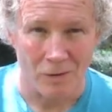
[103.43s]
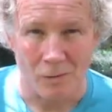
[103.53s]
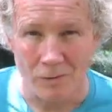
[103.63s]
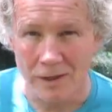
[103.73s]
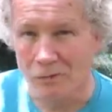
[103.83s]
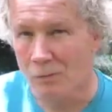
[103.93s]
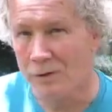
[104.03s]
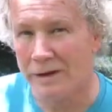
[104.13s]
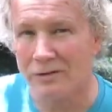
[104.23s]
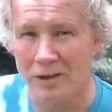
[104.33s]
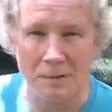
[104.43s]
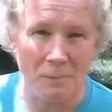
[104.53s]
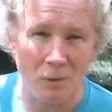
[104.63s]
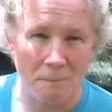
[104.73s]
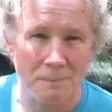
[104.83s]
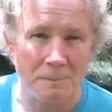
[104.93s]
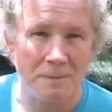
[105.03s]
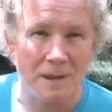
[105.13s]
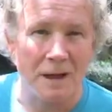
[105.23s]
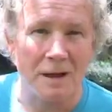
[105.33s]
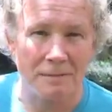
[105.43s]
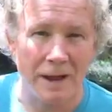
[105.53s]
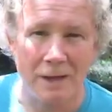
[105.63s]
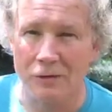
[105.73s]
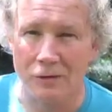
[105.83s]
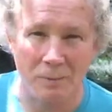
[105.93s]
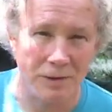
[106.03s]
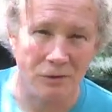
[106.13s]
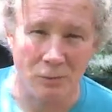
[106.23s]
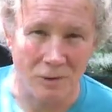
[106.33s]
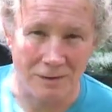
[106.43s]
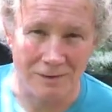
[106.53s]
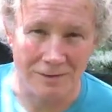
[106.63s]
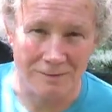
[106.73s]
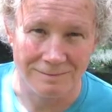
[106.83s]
Well, that's one example of how the space works.